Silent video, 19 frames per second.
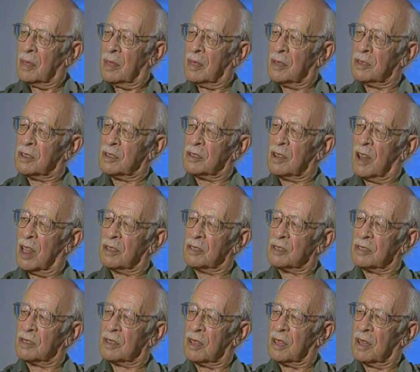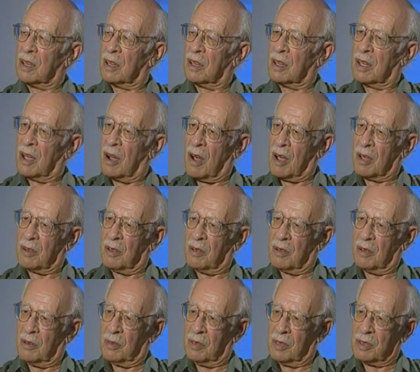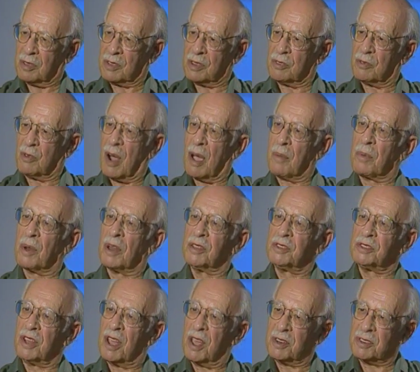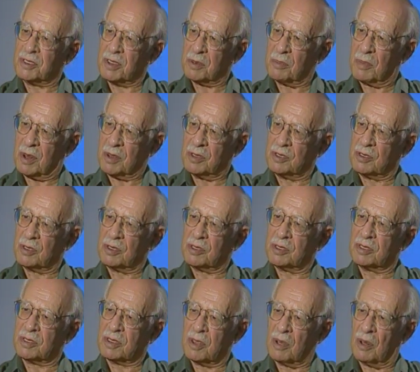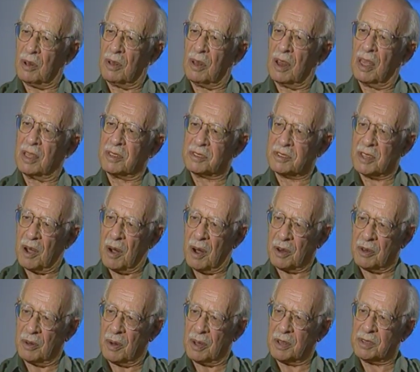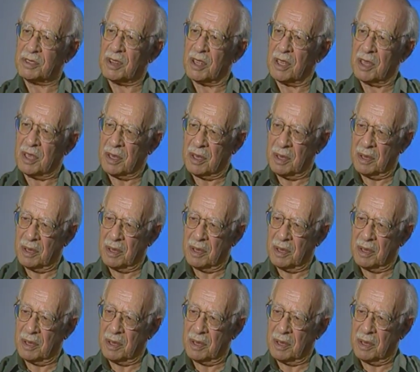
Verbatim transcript: This is less character. This is rapidly changing, but still less characteristic